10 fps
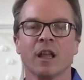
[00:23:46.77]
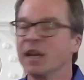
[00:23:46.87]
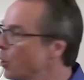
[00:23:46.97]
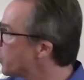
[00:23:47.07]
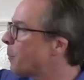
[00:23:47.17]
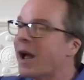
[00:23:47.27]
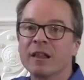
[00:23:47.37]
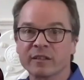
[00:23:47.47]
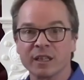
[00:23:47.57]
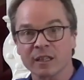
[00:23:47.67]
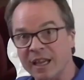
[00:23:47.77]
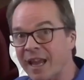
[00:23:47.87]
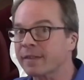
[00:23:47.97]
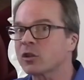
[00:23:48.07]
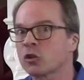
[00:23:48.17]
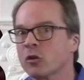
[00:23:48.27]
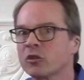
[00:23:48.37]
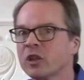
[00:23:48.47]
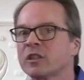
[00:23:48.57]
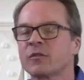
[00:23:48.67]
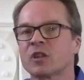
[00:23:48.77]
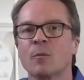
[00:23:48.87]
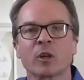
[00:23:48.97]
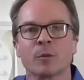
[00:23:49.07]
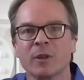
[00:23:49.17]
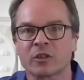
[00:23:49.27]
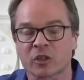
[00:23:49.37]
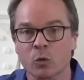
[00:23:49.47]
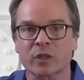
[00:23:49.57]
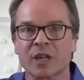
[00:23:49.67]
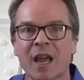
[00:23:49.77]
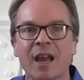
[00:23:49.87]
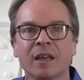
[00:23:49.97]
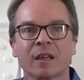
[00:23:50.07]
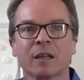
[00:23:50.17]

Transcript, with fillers: You know what the policy of the Catholic Church is if someone commits suicide?